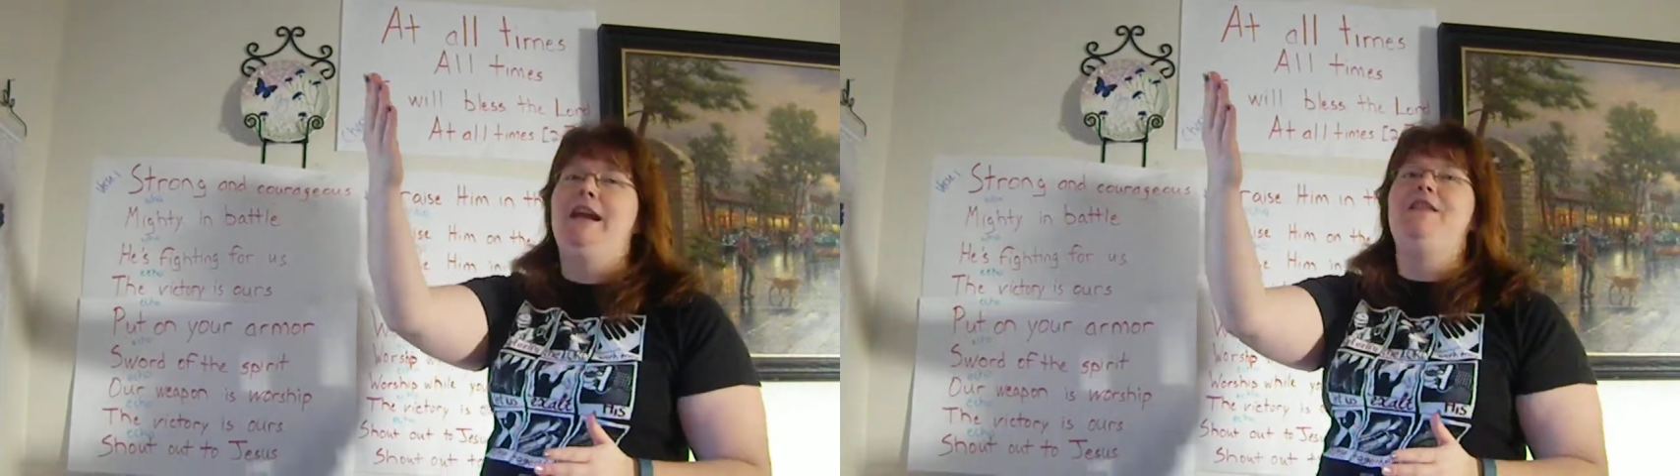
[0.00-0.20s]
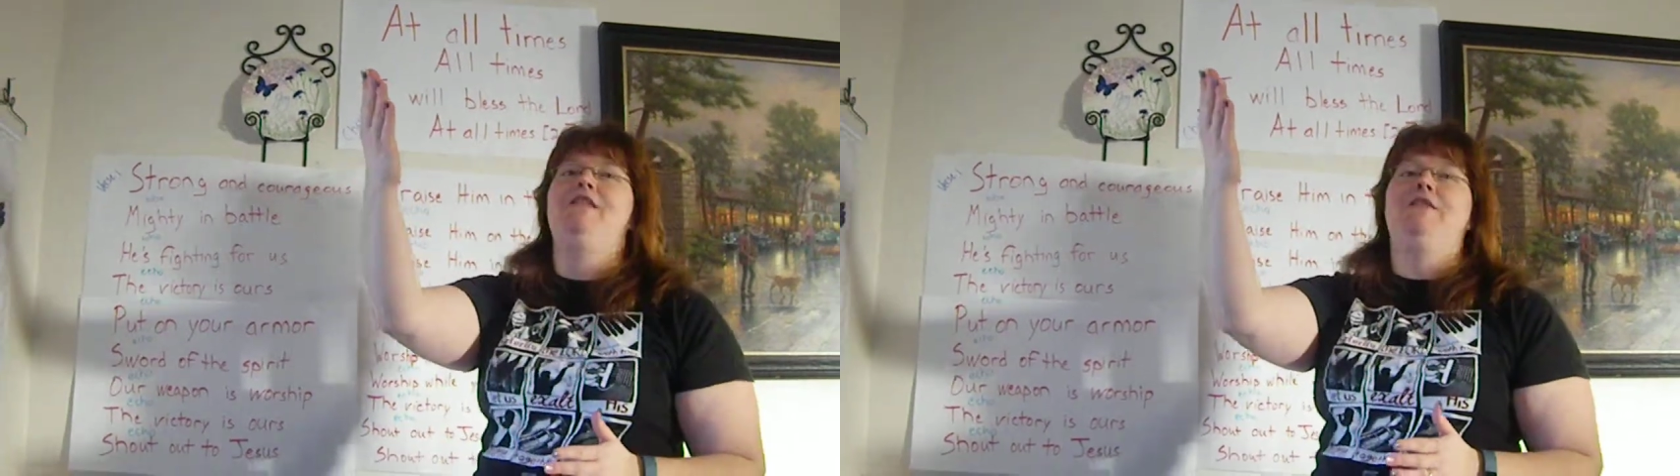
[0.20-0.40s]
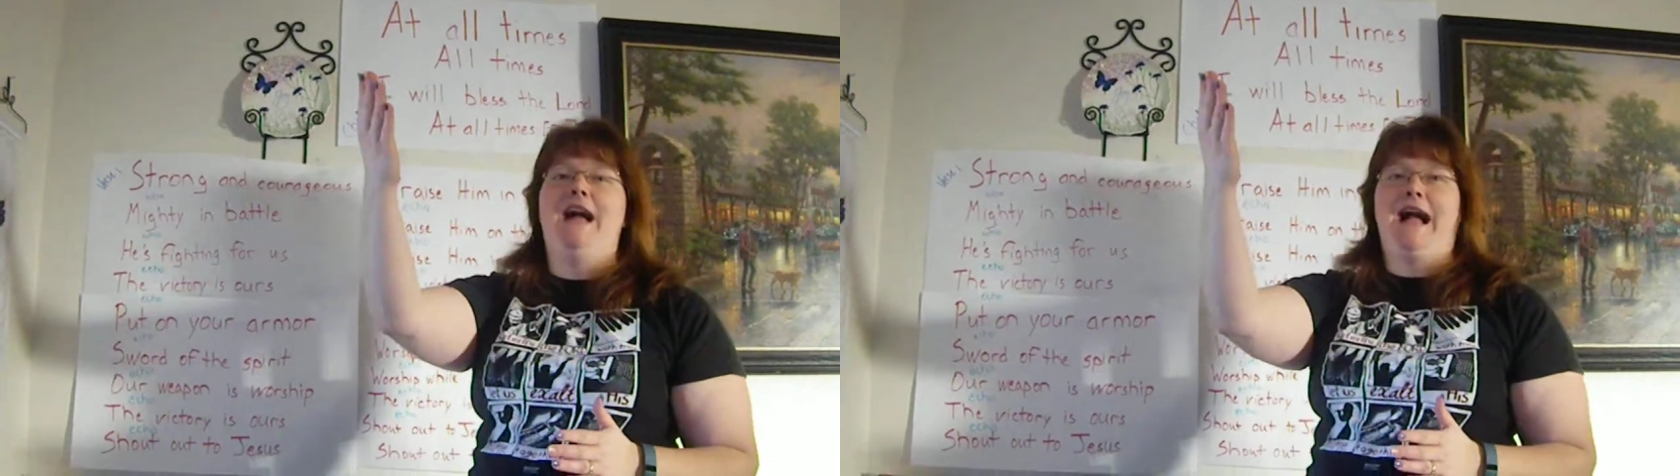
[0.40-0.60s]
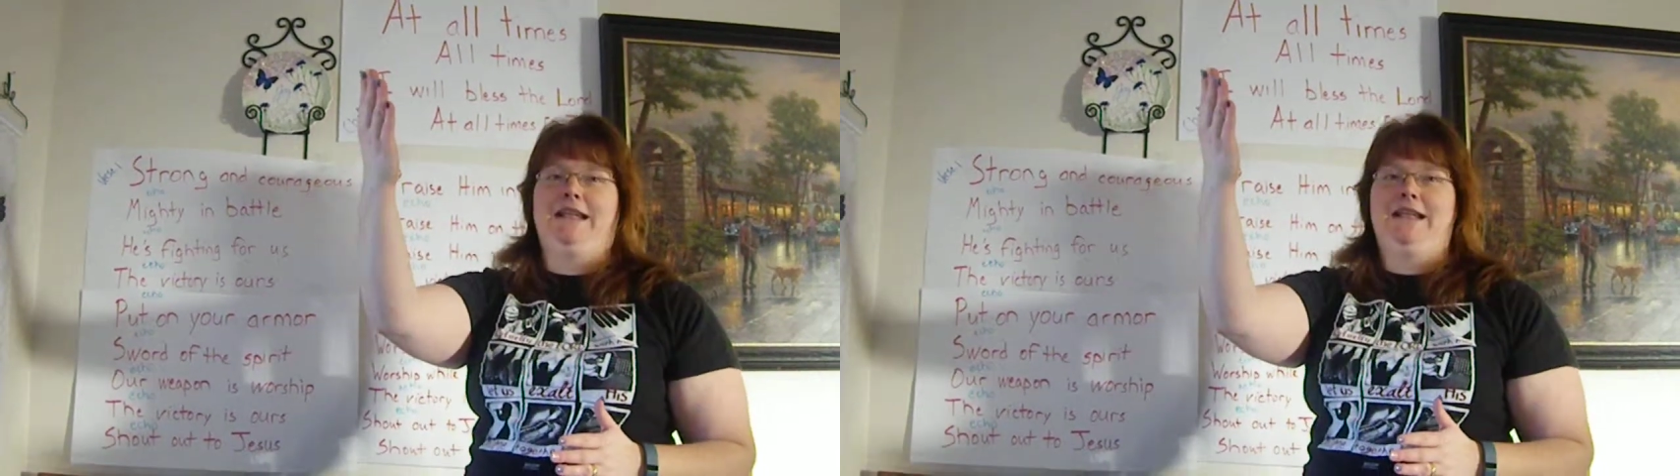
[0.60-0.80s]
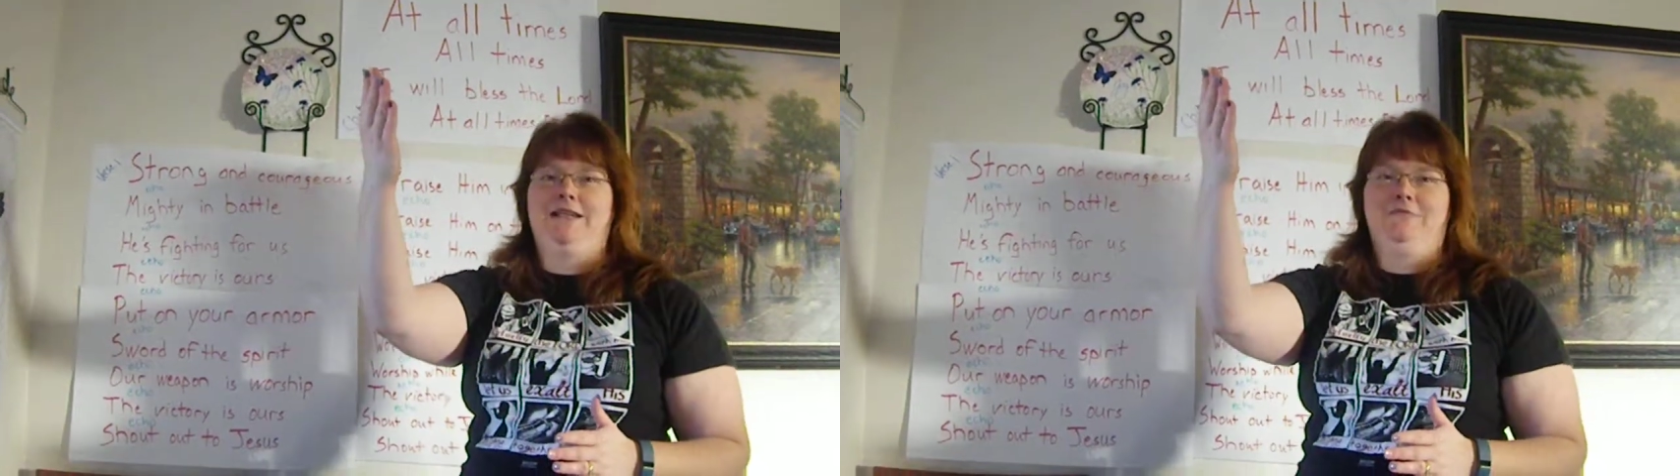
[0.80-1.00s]
in the
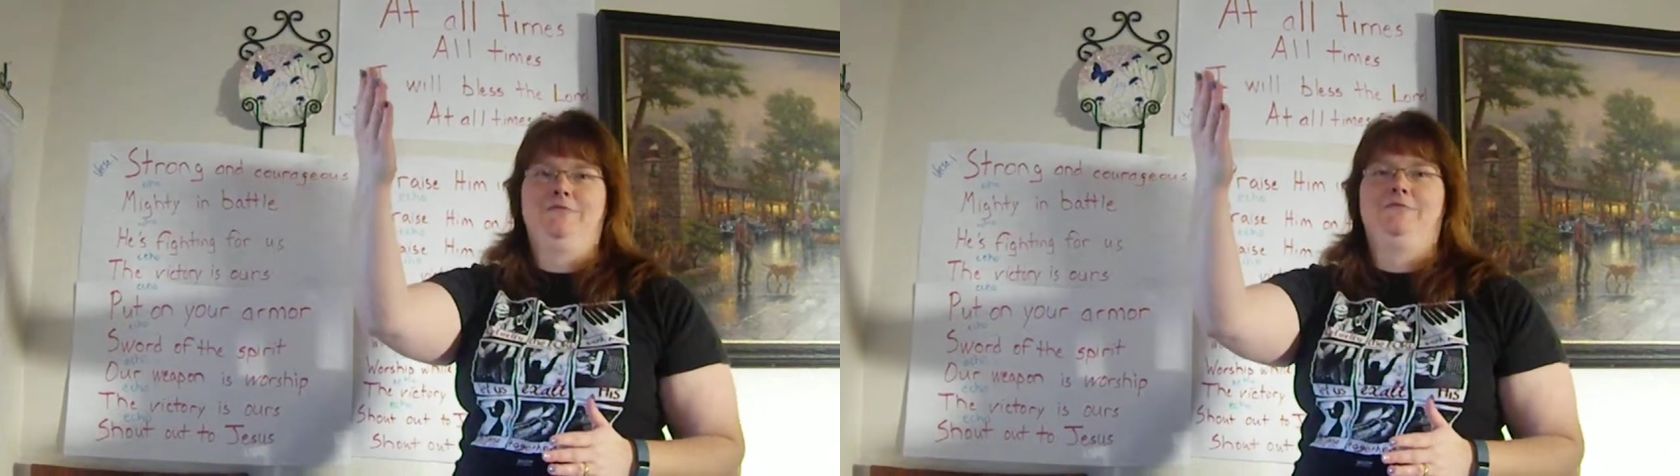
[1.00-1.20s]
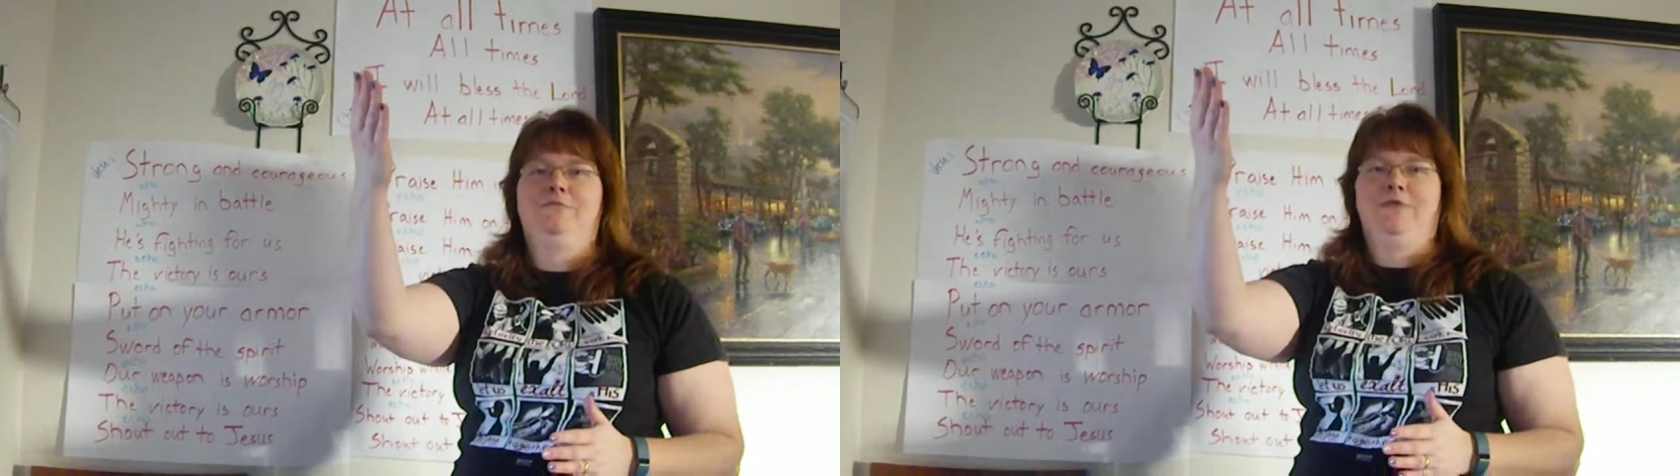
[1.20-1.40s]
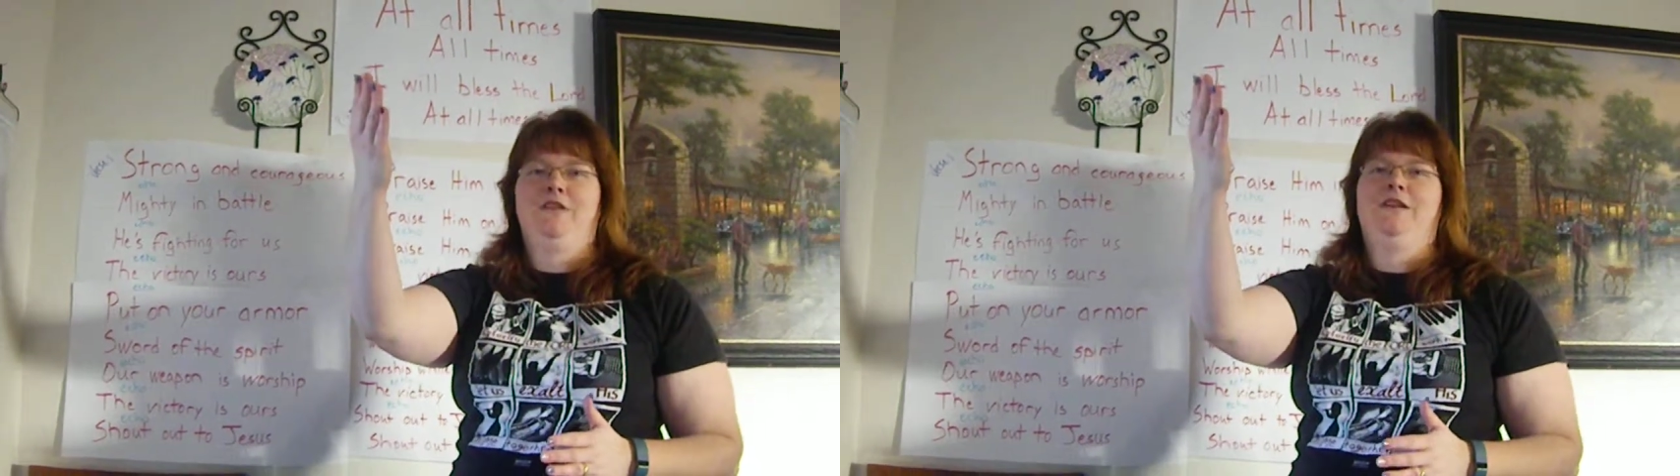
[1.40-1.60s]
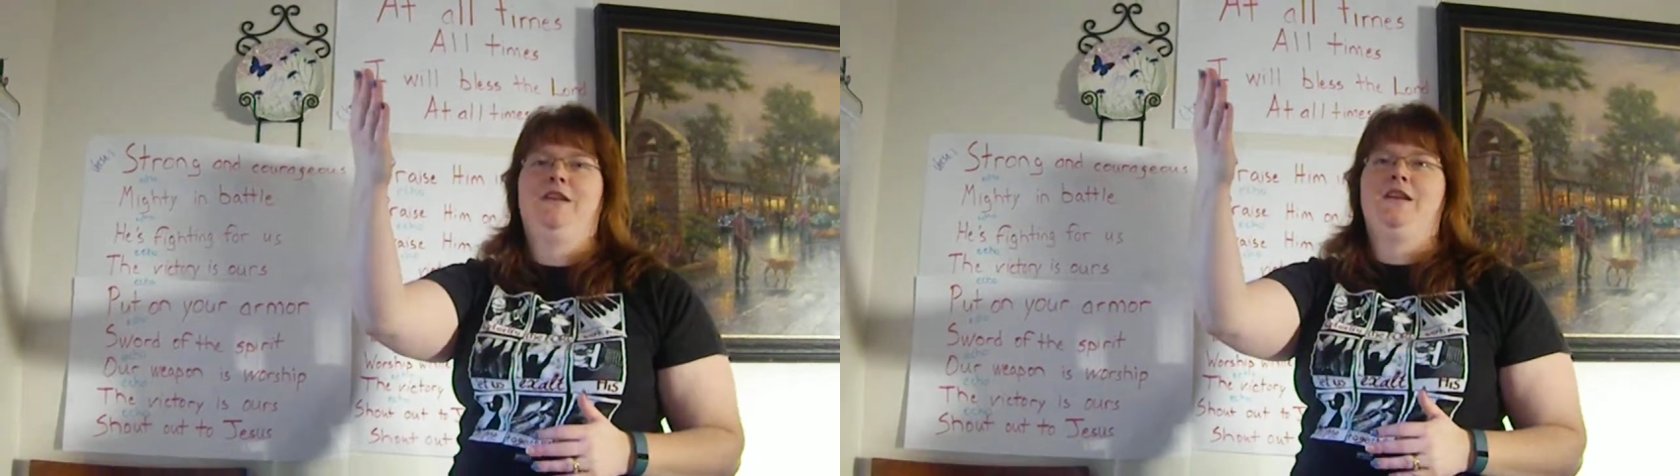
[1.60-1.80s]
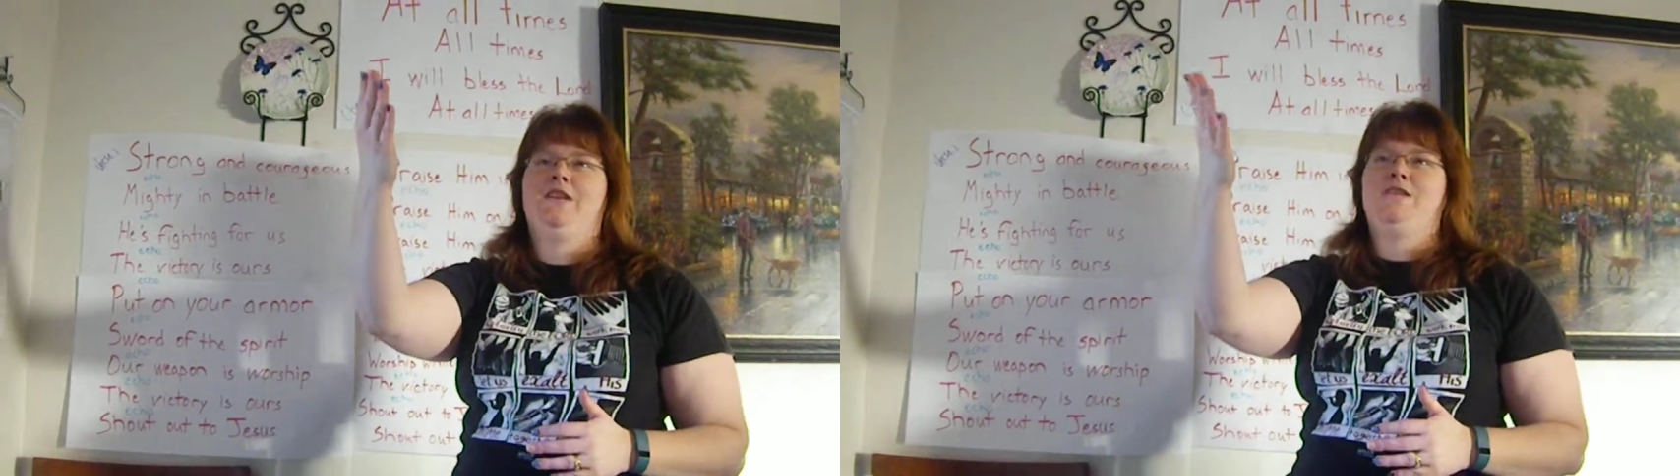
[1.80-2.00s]
valley.
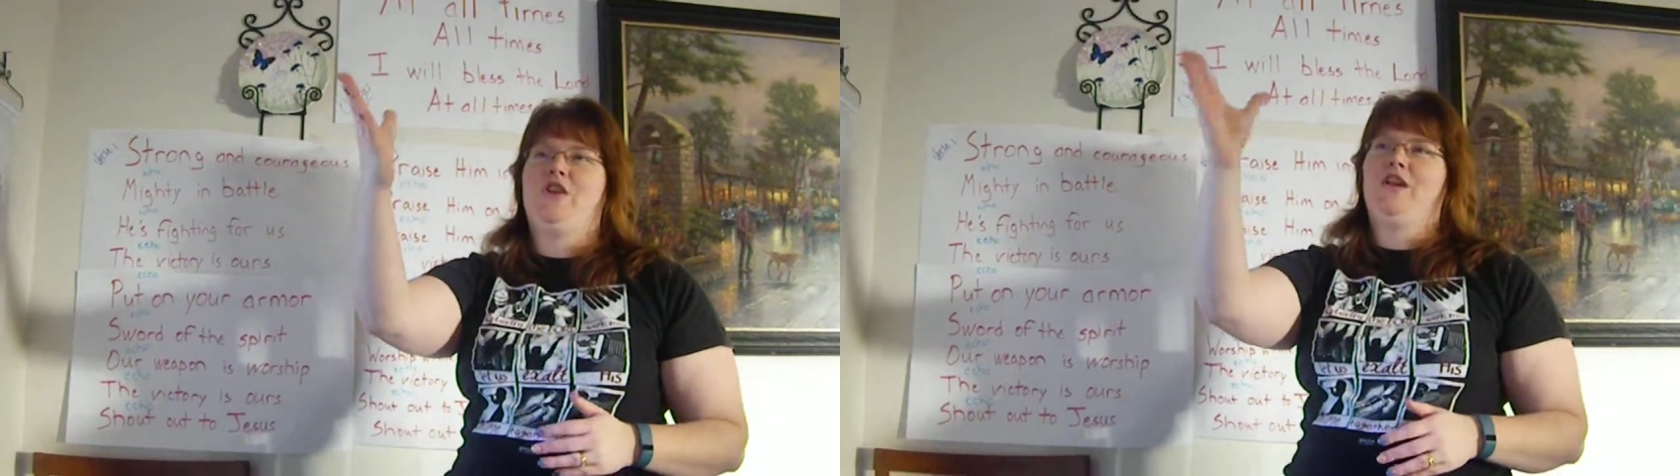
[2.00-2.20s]
So